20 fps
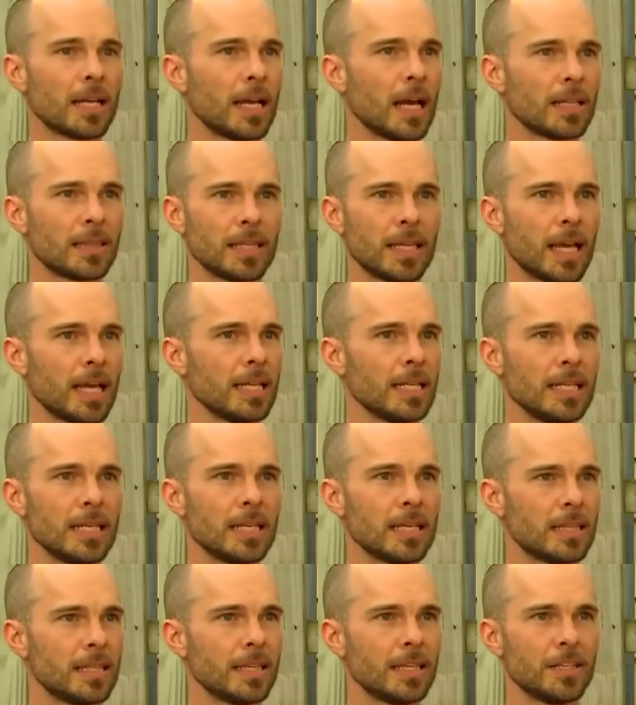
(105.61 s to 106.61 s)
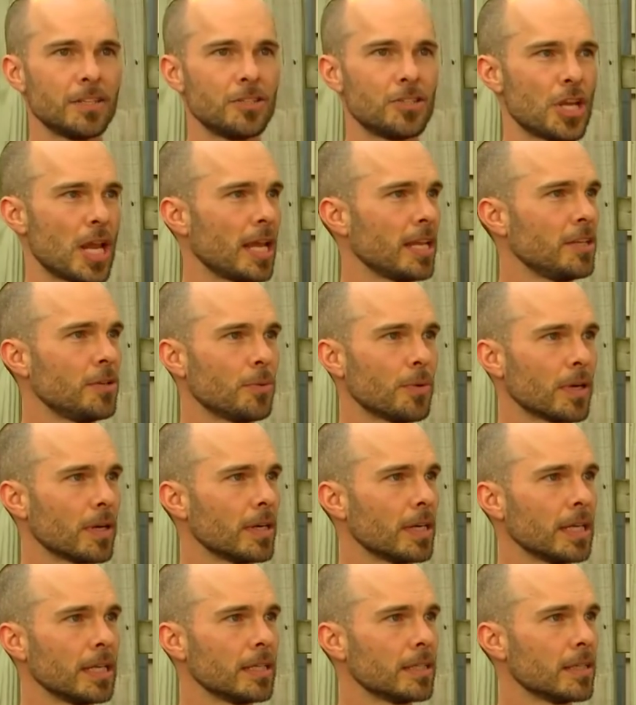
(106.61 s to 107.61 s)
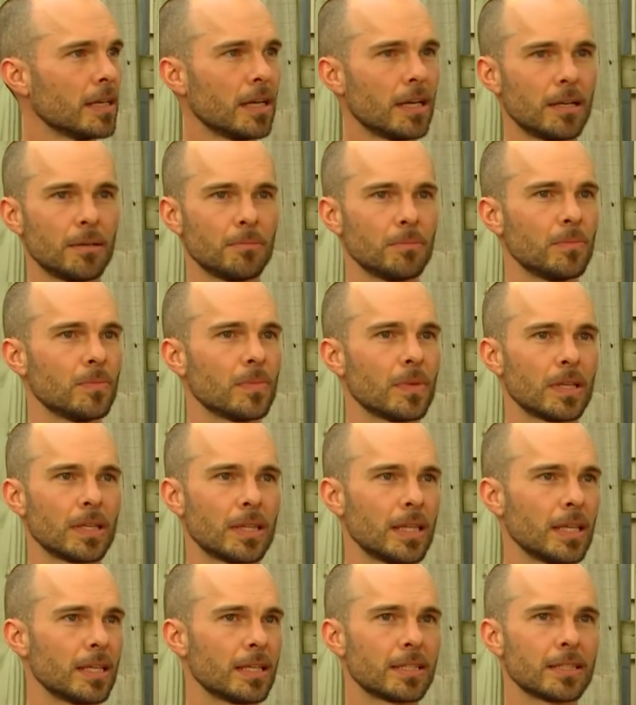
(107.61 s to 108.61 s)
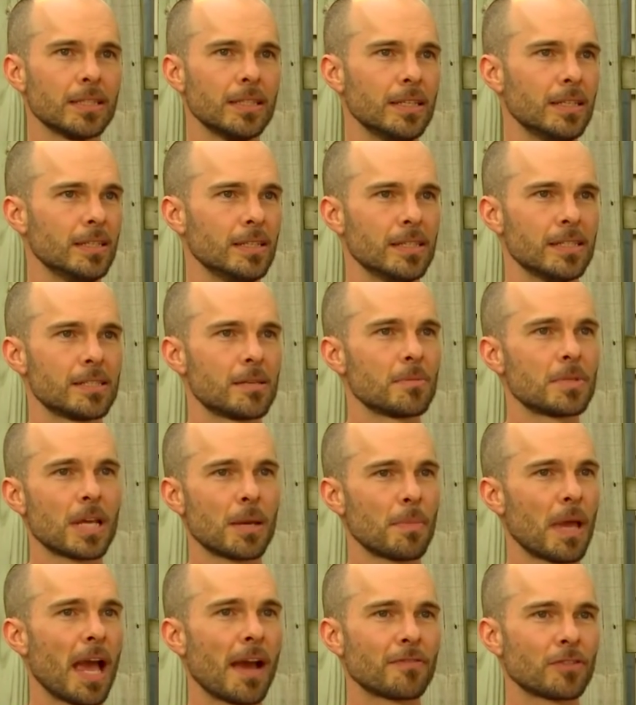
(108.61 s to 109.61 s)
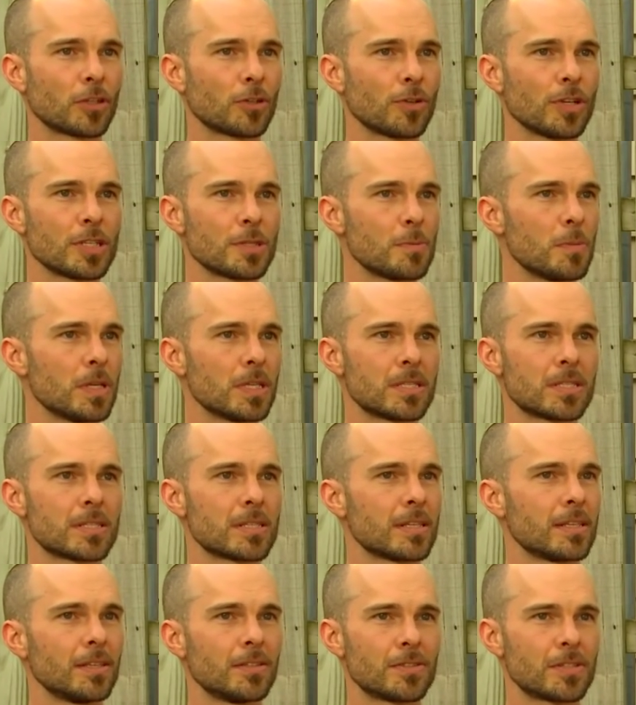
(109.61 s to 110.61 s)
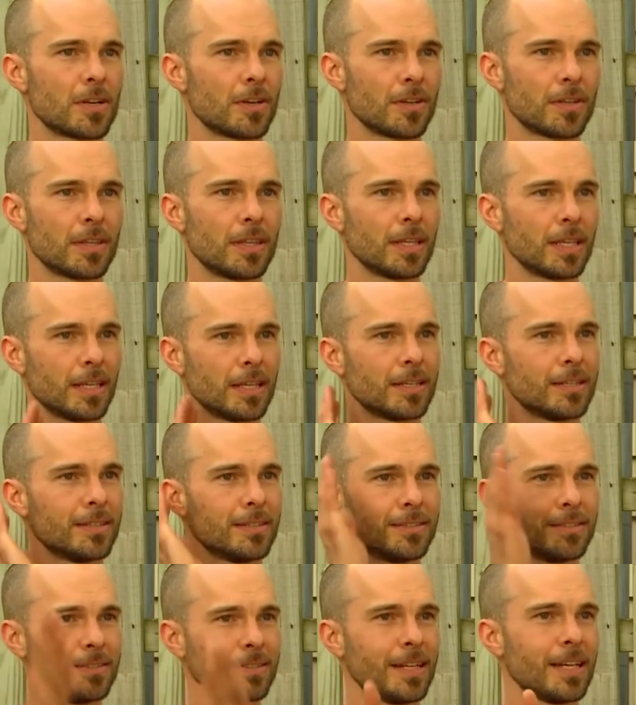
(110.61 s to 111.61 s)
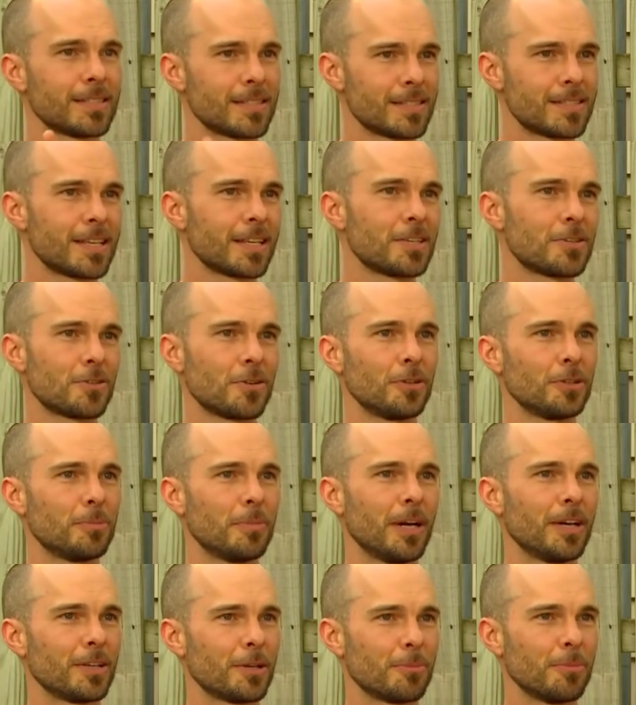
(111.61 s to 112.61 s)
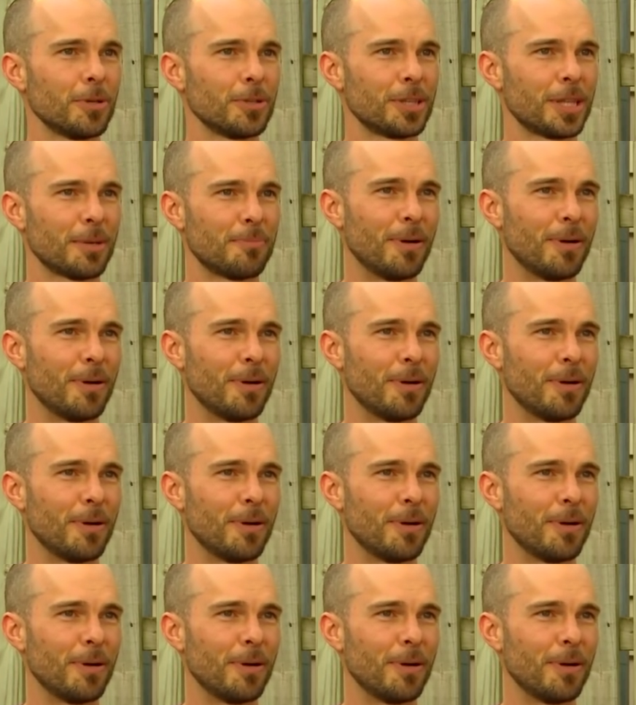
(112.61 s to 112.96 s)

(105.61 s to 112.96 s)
got the idea, I think, in January. Um, I think sometime after Christmas, you start thinking as a six-year-old about your birthday